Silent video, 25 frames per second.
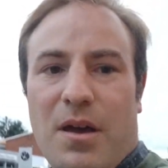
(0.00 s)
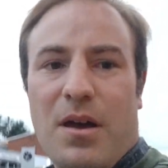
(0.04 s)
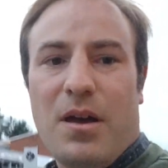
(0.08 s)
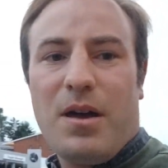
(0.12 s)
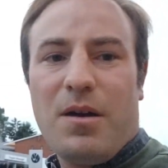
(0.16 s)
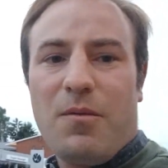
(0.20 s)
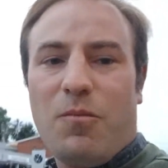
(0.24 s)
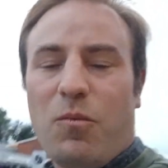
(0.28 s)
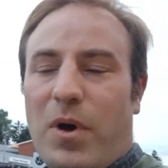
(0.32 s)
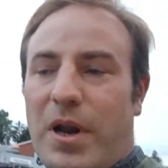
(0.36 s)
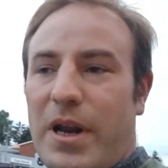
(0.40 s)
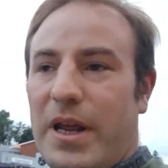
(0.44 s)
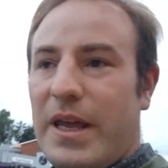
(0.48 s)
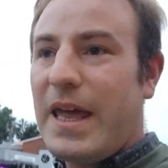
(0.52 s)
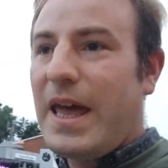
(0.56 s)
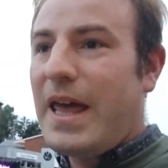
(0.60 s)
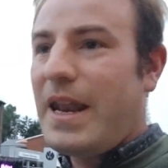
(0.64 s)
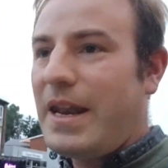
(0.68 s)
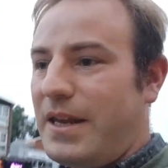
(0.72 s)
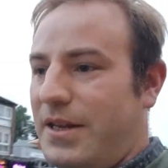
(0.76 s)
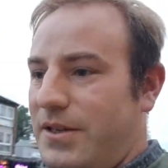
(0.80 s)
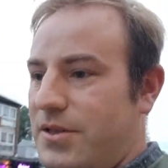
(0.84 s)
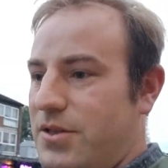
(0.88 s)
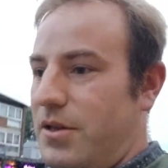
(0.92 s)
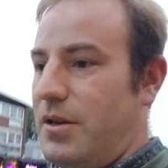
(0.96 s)
and one at
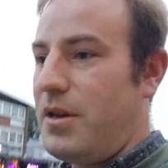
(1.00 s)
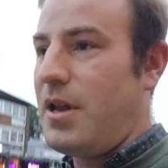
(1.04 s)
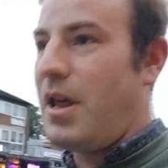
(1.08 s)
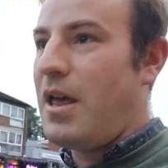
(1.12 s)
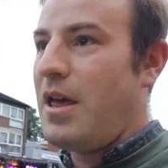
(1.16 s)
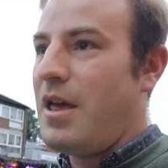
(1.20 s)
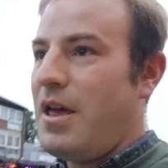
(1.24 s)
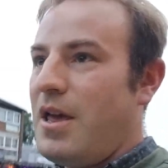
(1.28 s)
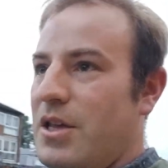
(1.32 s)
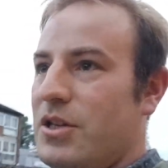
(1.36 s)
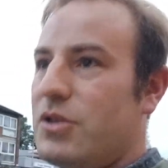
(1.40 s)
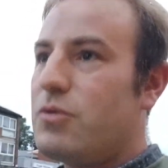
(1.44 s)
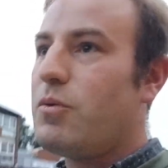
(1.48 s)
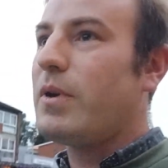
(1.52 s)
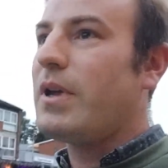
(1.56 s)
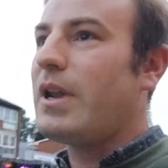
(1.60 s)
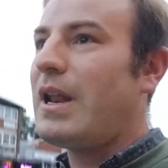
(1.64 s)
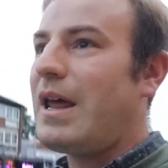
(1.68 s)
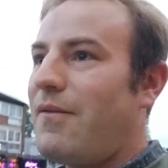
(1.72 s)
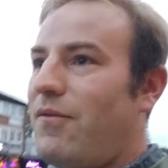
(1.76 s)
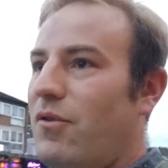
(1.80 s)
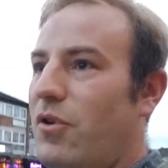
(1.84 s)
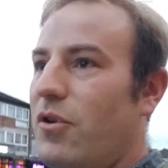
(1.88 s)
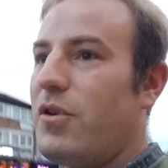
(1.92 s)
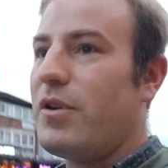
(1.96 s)
Kennington. So we're going to
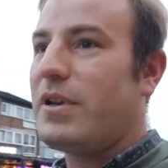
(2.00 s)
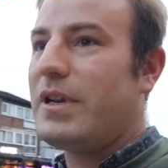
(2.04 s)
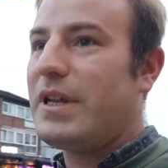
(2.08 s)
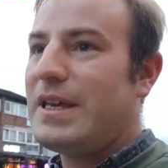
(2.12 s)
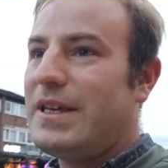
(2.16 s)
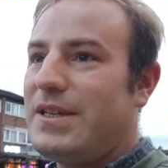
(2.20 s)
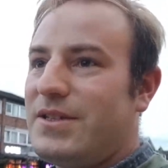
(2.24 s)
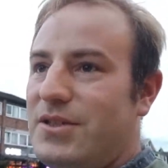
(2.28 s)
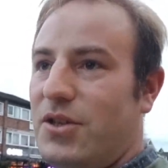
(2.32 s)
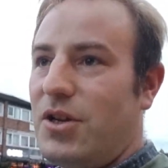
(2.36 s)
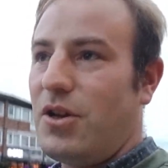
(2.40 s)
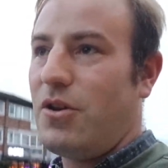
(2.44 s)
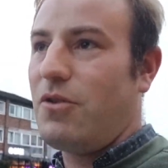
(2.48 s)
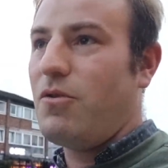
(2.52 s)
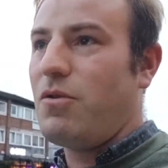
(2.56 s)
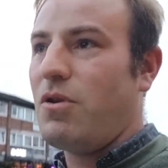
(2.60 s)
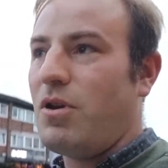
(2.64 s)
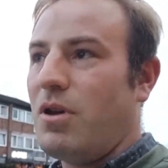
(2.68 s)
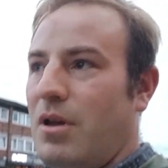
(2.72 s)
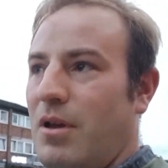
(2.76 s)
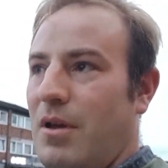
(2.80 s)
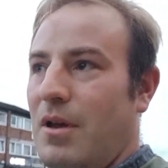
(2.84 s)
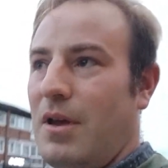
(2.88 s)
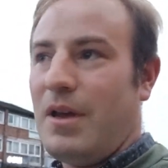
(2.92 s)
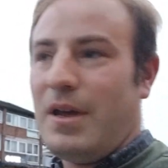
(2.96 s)
have a look at these two
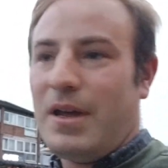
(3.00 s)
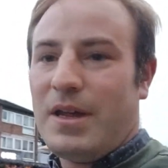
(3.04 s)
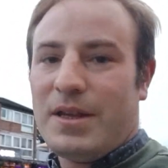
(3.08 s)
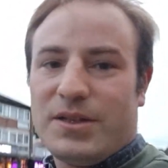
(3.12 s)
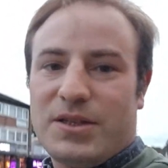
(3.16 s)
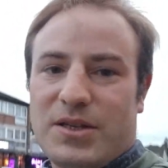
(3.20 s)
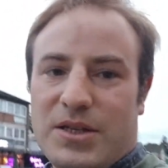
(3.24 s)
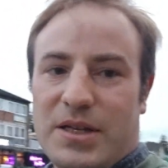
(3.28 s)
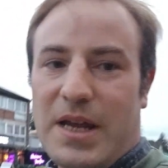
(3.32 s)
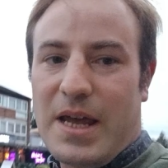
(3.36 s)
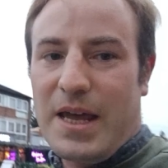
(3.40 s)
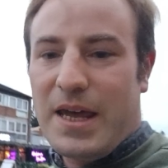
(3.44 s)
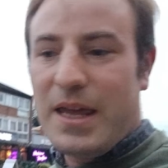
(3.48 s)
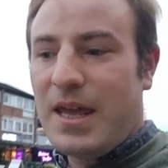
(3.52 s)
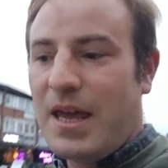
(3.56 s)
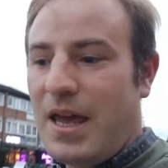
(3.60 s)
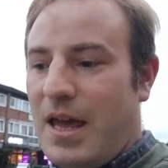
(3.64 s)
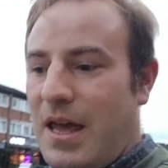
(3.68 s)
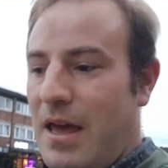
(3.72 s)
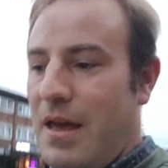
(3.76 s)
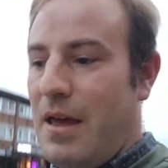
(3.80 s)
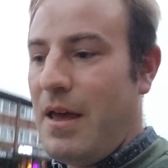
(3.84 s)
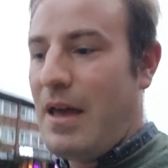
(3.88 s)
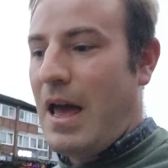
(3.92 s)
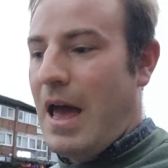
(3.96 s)
today.
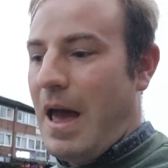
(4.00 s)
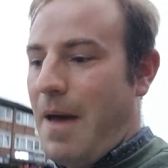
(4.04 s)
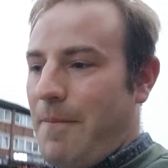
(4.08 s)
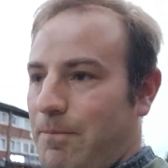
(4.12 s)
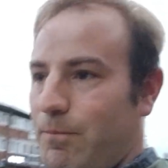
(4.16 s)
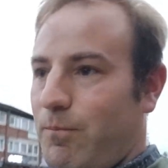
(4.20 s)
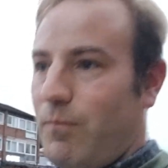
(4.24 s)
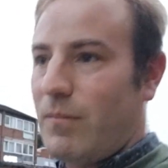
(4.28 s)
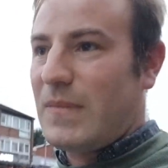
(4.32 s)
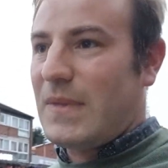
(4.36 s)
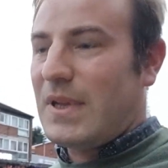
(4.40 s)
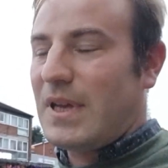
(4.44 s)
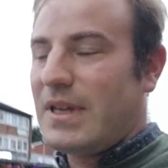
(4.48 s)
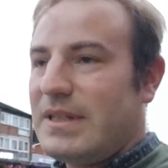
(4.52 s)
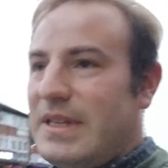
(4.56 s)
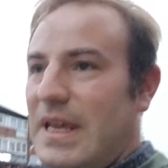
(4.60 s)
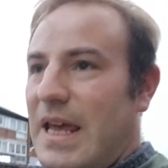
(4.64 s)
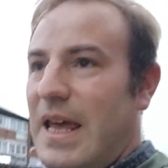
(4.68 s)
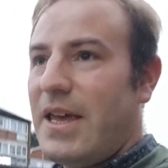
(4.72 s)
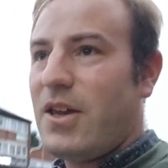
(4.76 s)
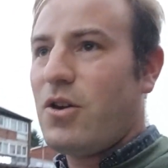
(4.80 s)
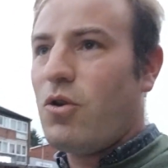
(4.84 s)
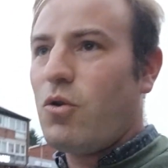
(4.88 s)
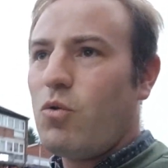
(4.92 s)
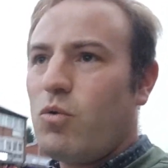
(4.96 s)
They're
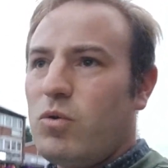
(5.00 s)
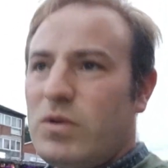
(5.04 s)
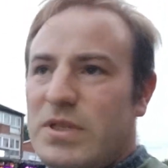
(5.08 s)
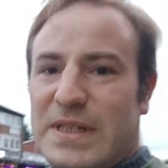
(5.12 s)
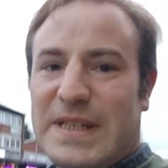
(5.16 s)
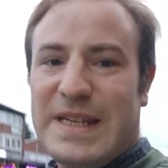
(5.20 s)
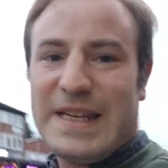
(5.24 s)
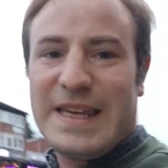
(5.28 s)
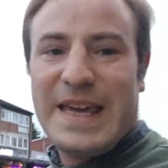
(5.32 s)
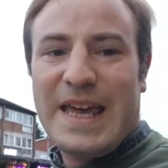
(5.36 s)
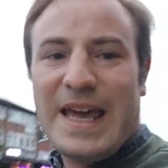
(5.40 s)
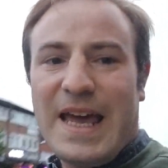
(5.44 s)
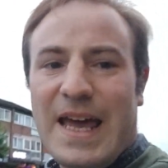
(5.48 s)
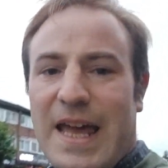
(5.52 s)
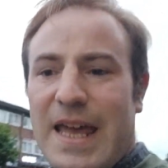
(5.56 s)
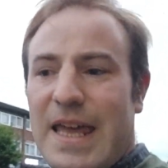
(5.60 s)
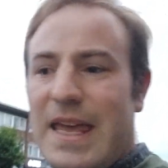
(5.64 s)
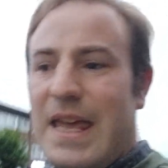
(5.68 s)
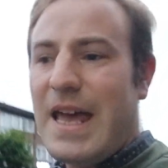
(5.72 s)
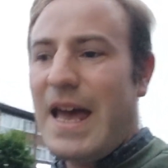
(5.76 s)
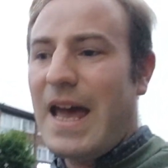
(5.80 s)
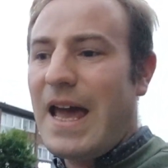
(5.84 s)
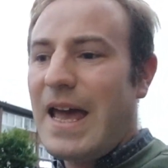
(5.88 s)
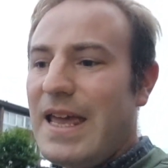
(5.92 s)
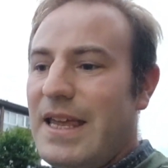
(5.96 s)
called the
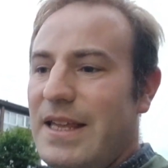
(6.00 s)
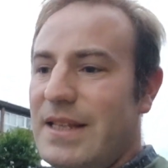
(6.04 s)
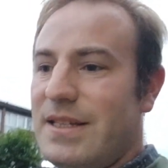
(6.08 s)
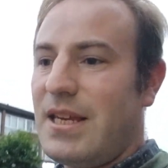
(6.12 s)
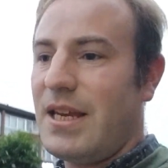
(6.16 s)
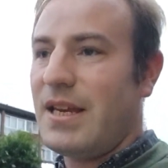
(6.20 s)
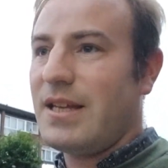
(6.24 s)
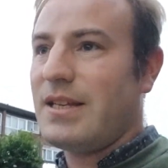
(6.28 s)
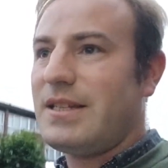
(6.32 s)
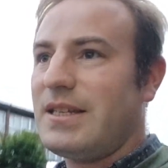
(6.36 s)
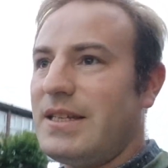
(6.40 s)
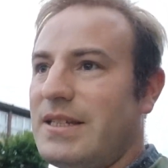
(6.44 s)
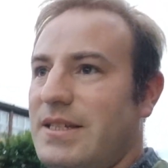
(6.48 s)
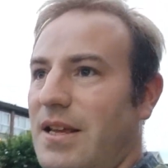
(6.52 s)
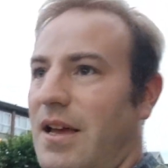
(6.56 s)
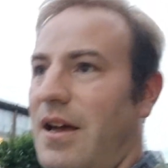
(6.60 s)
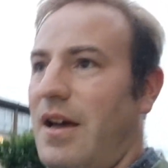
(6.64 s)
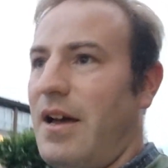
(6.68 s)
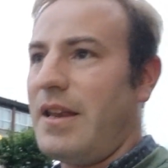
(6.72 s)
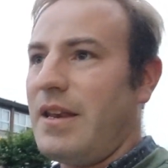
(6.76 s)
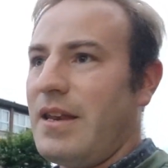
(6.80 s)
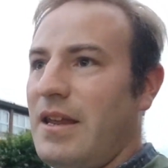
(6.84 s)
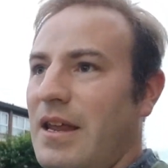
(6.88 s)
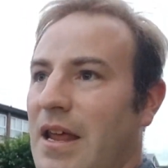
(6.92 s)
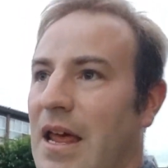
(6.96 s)
K8
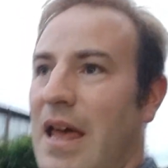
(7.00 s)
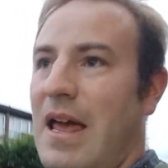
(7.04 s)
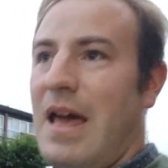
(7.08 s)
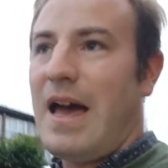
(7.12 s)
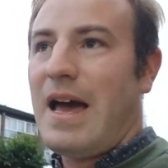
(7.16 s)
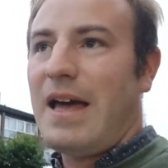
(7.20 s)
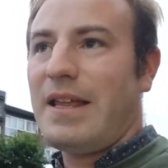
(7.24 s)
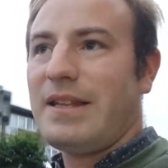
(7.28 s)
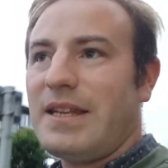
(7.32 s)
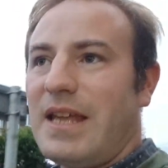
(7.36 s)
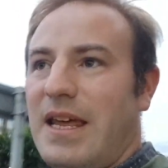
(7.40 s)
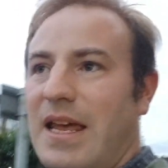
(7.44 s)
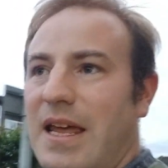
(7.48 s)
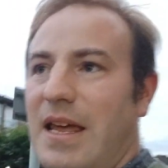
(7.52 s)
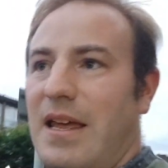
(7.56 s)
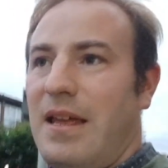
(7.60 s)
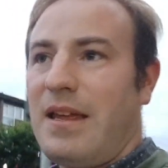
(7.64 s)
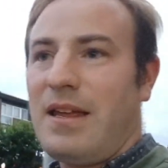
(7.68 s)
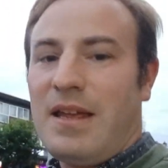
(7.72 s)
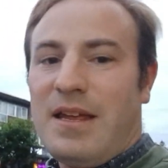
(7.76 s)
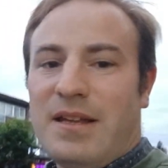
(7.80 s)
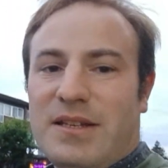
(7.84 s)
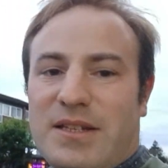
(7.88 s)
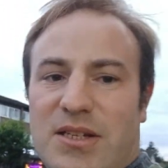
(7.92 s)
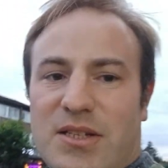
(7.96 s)
design and they're
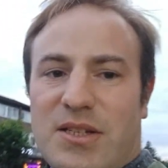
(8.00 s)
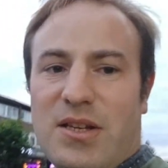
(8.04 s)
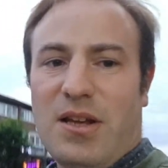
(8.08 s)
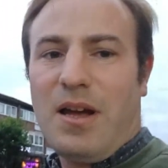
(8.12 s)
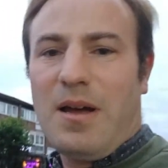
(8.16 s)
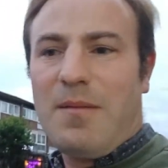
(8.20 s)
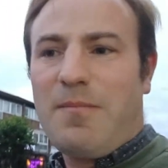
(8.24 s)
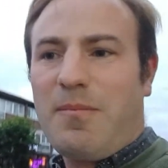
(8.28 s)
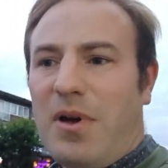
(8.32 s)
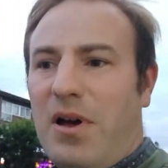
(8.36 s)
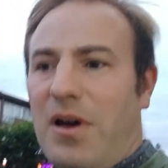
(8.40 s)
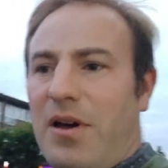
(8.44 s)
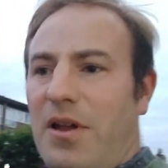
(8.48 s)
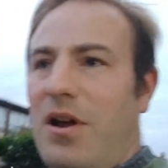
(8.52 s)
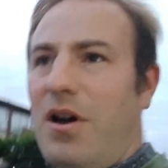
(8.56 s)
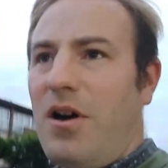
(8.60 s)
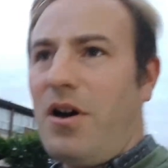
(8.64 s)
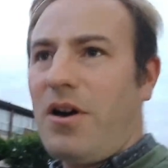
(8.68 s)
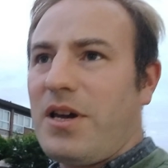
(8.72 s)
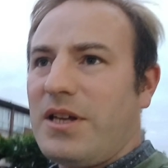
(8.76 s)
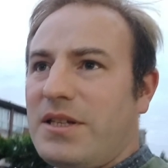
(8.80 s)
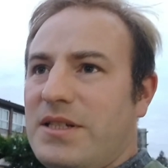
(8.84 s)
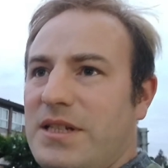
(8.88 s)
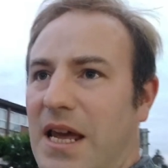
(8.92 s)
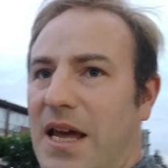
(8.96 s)
designed by an
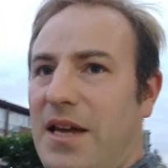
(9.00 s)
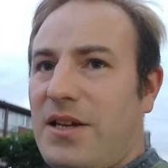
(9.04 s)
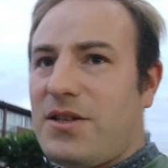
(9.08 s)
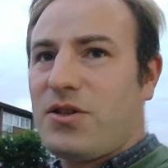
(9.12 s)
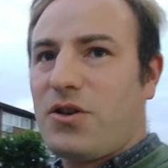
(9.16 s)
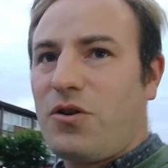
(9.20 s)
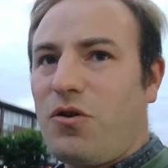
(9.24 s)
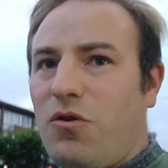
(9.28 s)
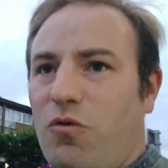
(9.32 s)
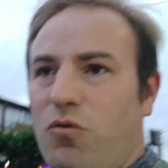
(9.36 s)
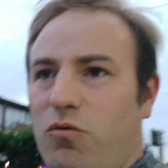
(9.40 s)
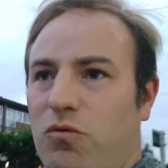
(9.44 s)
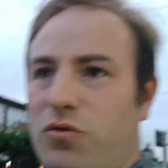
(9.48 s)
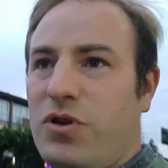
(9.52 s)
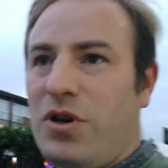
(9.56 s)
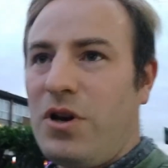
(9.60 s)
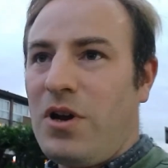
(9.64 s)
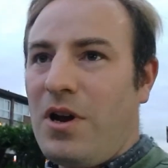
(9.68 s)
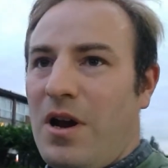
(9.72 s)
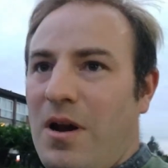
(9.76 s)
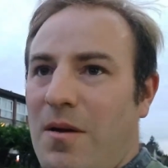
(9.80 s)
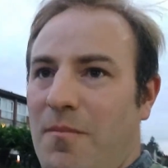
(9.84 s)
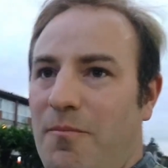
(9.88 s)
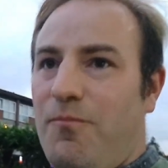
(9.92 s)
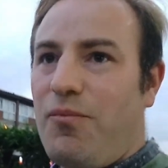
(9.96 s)
architect called
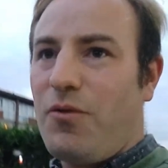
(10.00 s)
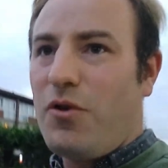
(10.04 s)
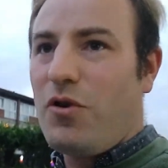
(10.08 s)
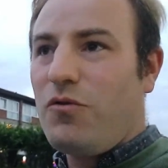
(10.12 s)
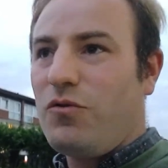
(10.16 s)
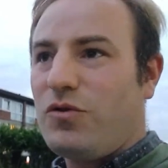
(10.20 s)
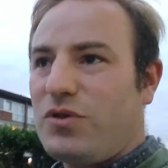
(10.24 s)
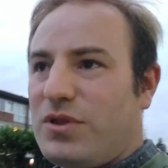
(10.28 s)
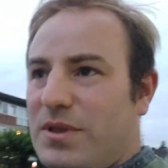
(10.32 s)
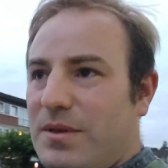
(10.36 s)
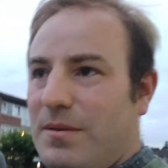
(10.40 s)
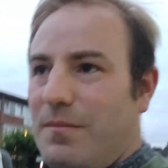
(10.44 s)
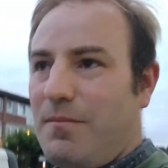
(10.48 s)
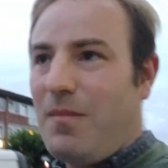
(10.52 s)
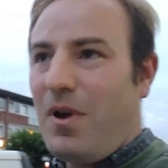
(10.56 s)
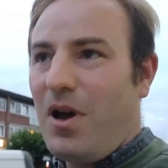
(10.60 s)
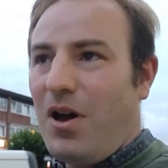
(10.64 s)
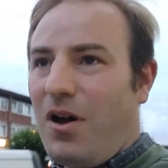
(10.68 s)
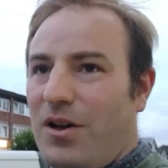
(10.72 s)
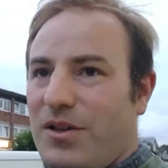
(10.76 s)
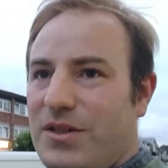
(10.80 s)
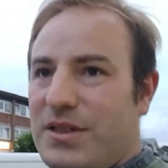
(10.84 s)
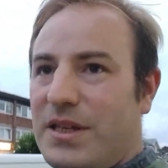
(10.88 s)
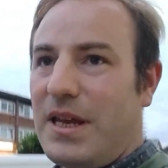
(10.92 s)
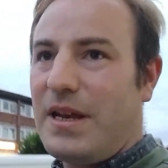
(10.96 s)
Bruce
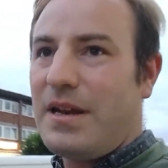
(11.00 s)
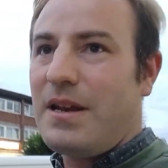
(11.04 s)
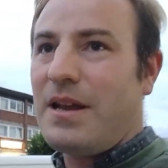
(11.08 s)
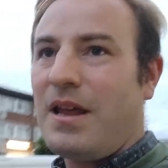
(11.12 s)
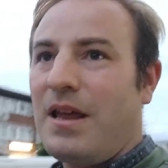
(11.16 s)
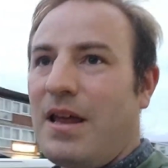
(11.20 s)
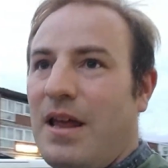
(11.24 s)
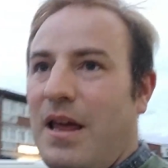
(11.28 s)
Martin.